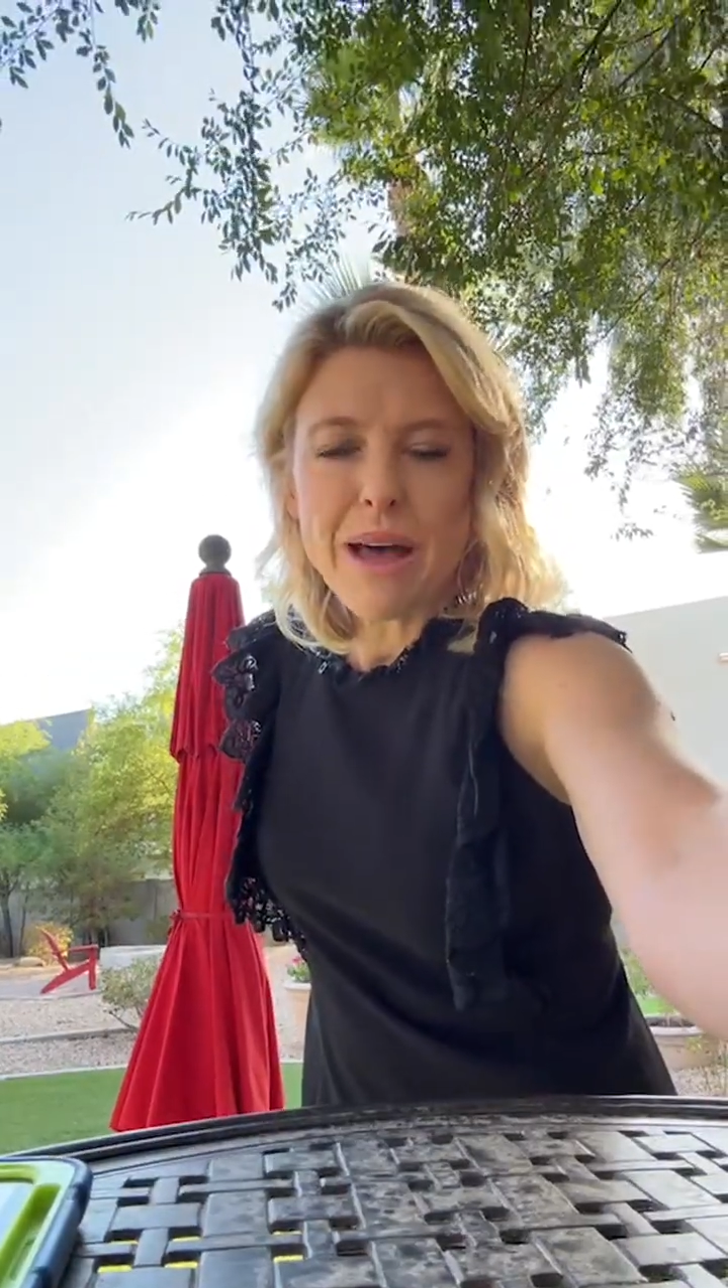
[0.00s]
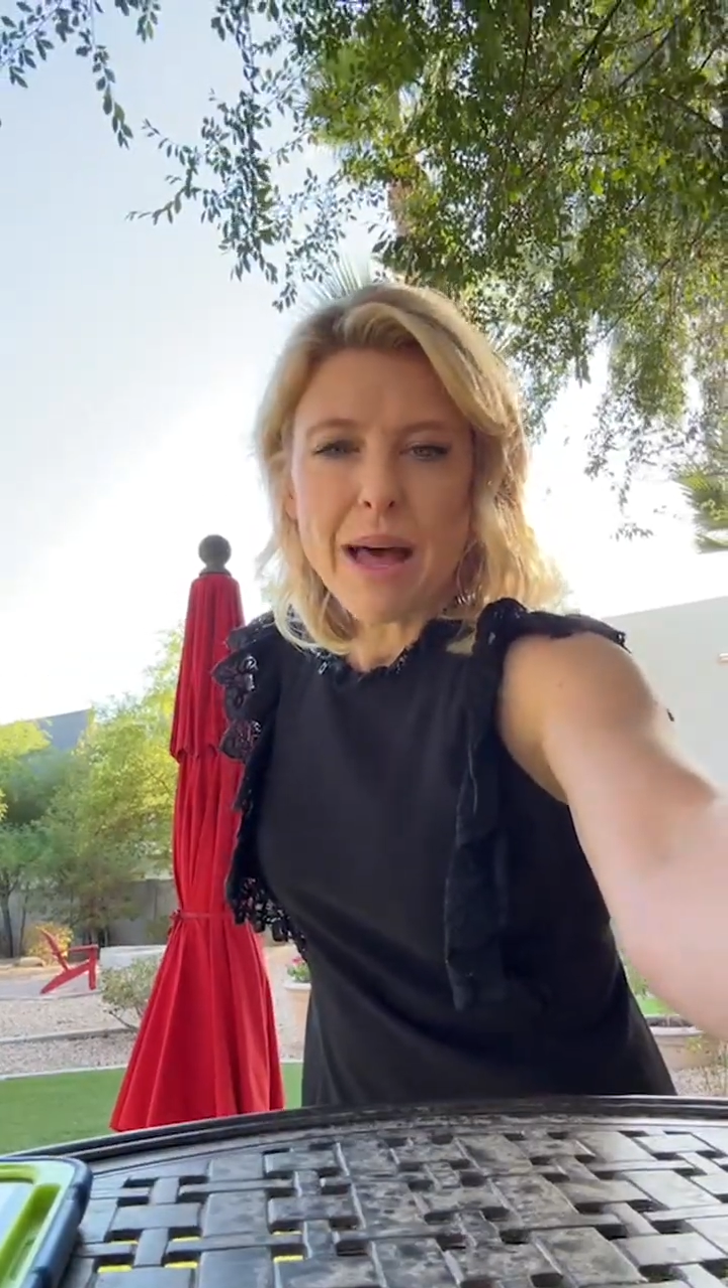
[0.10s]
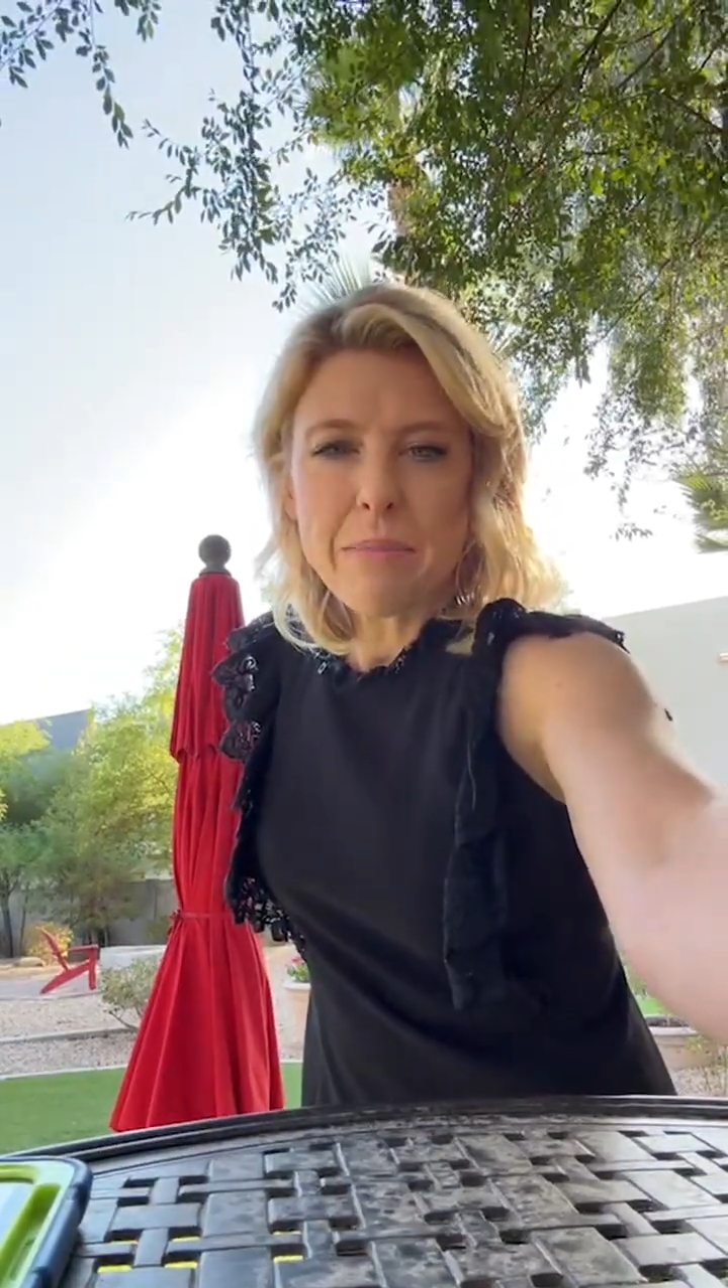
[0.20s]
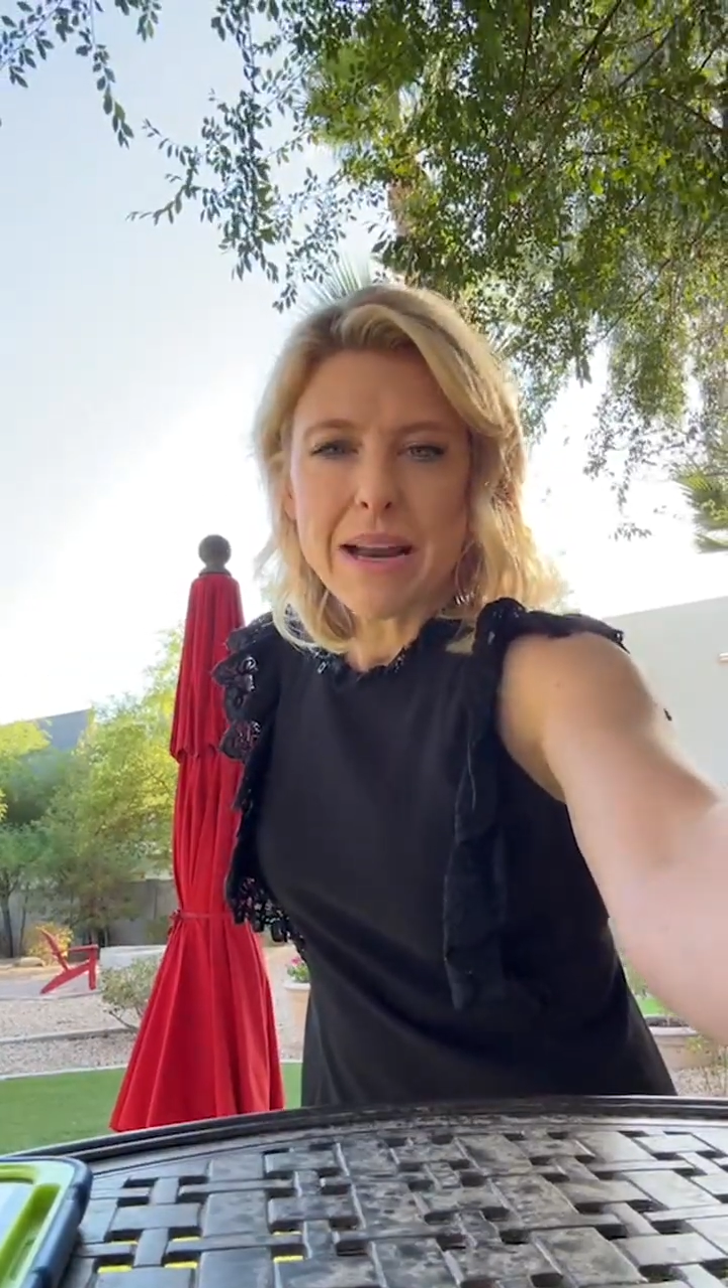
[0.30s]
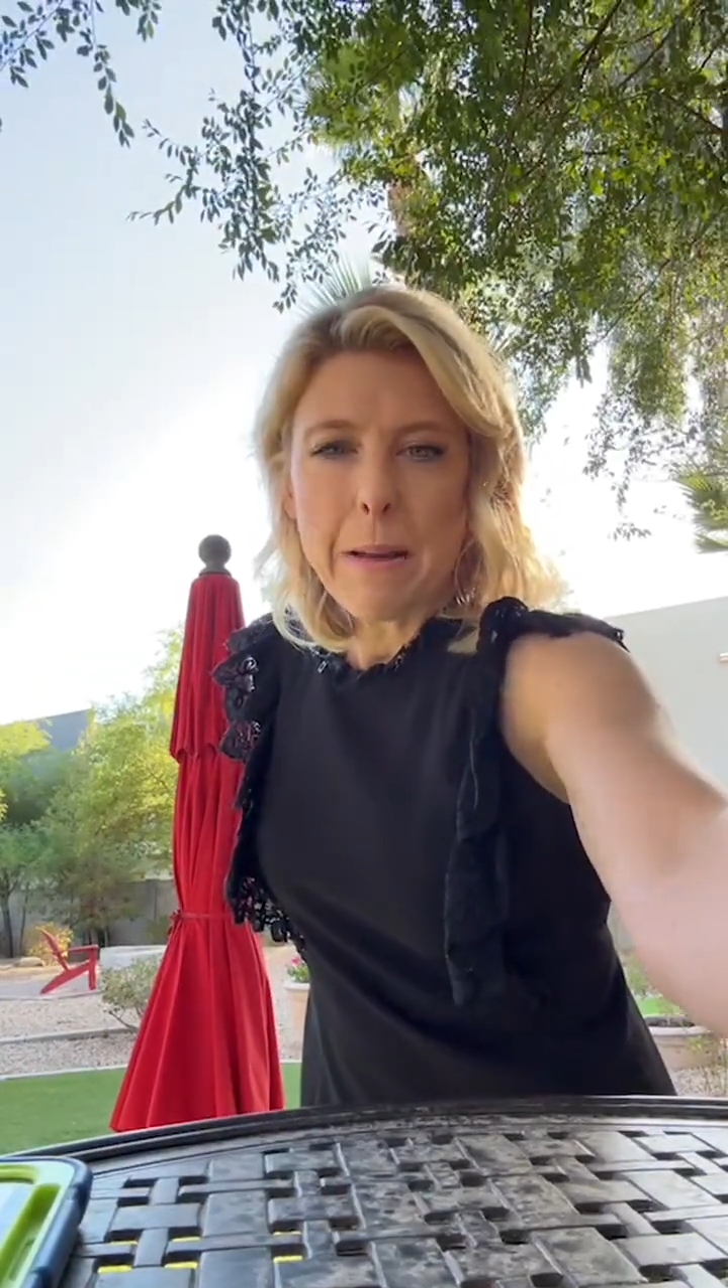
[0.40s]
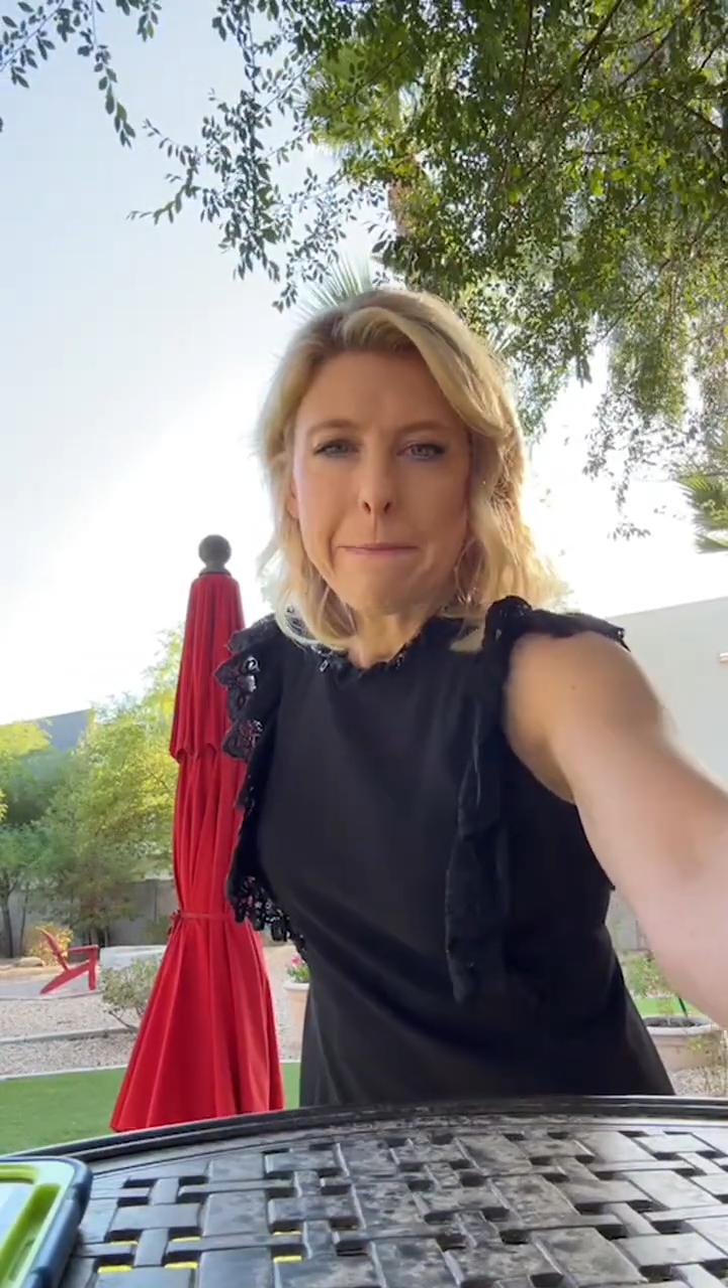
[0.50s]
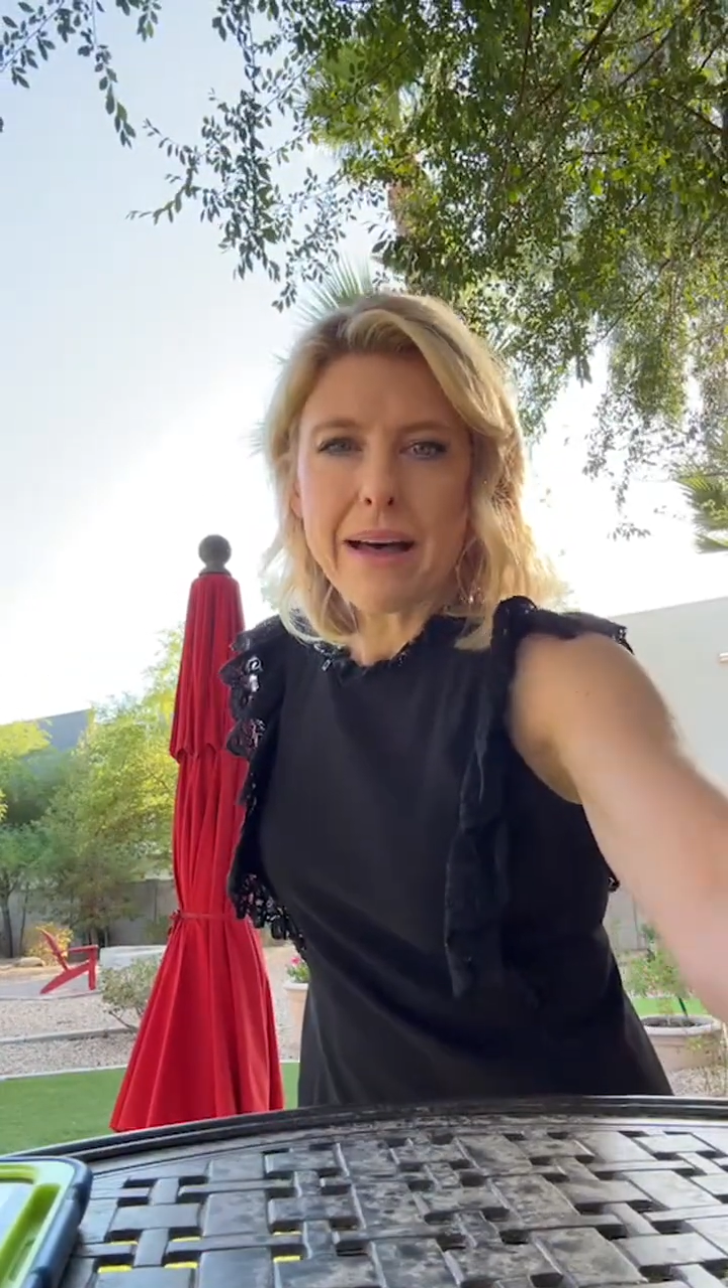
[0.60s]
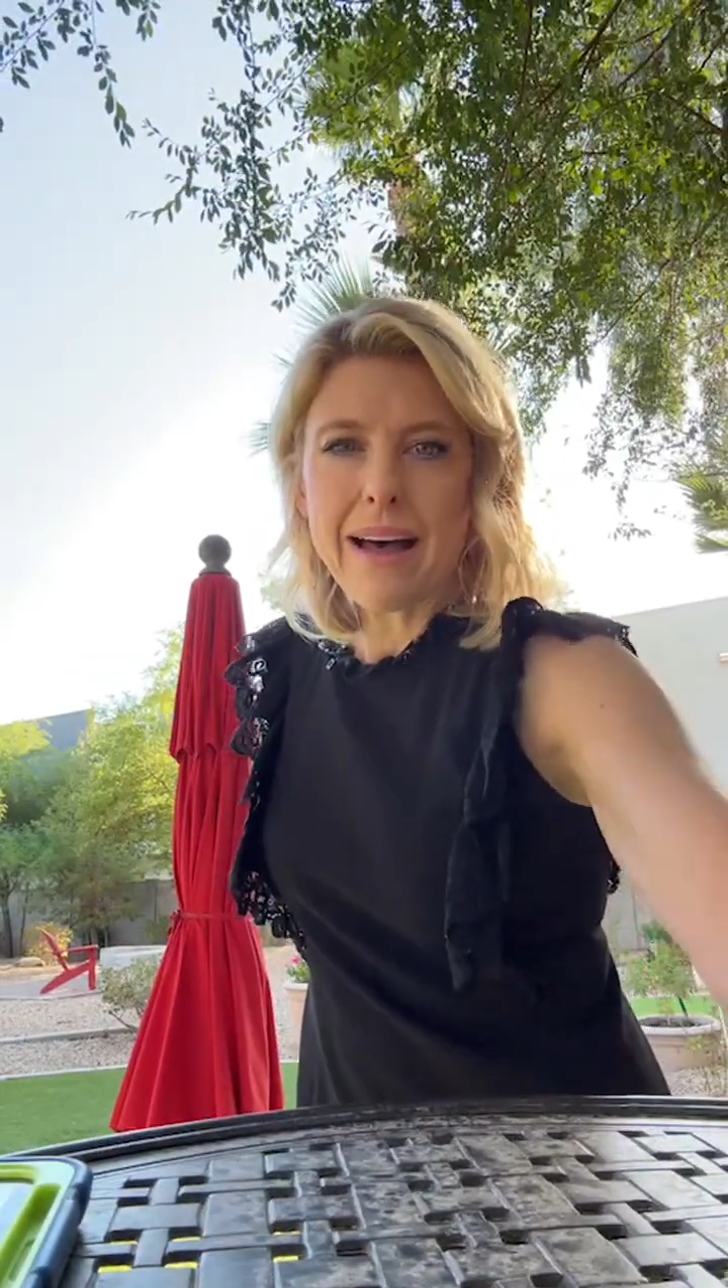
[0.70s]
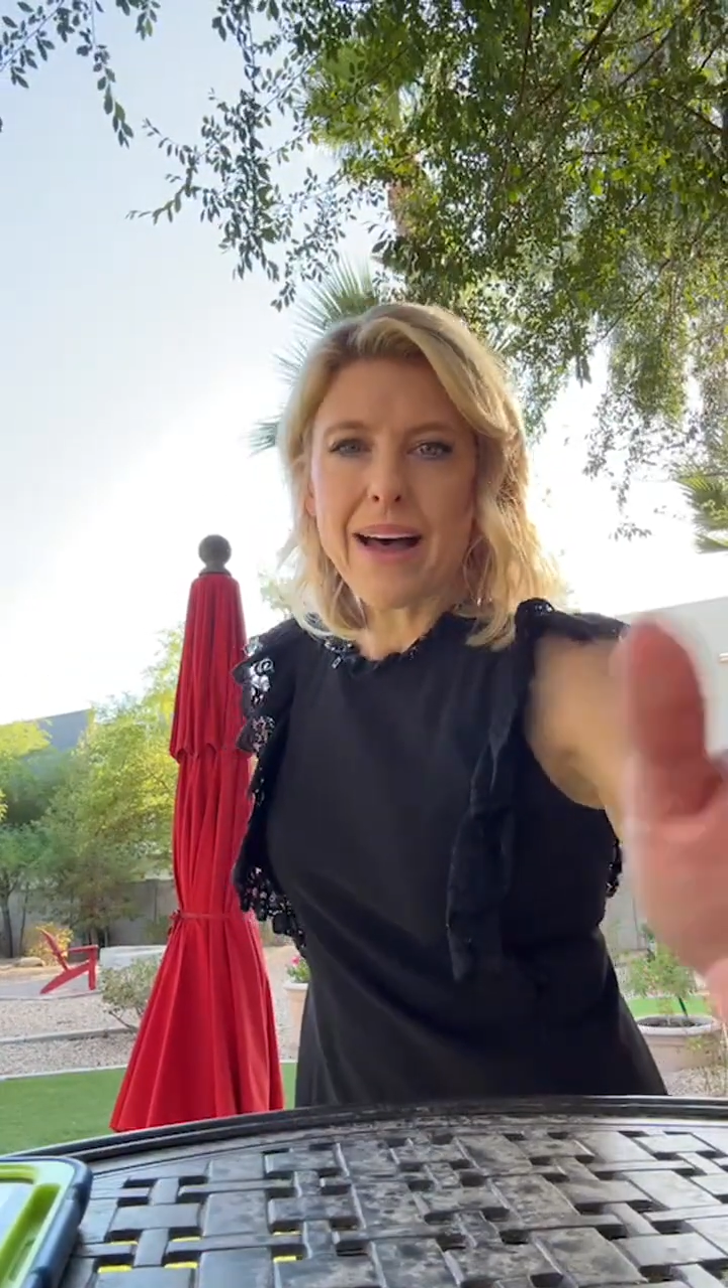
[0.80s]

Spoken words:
popping up